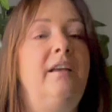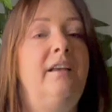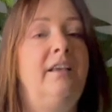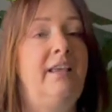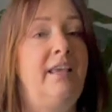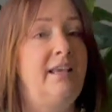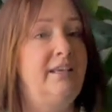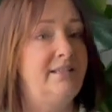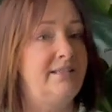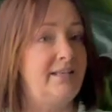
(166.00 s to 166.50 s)

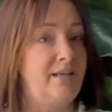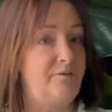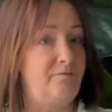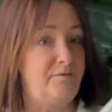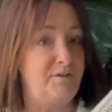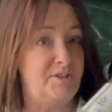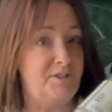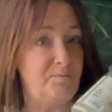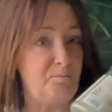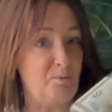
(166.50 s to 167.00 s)
Get yourself a
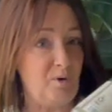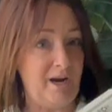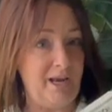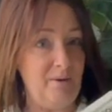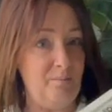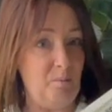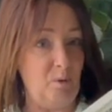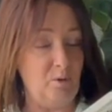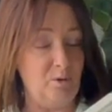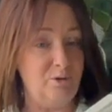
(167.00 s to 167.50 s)
spray
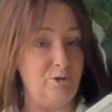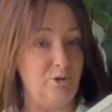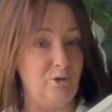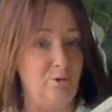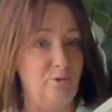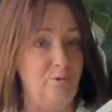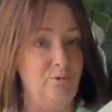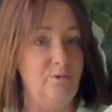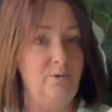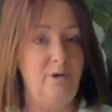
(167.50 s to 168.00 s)

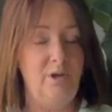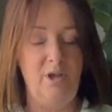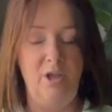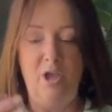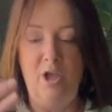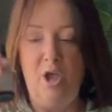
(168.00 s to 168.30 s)
bottle.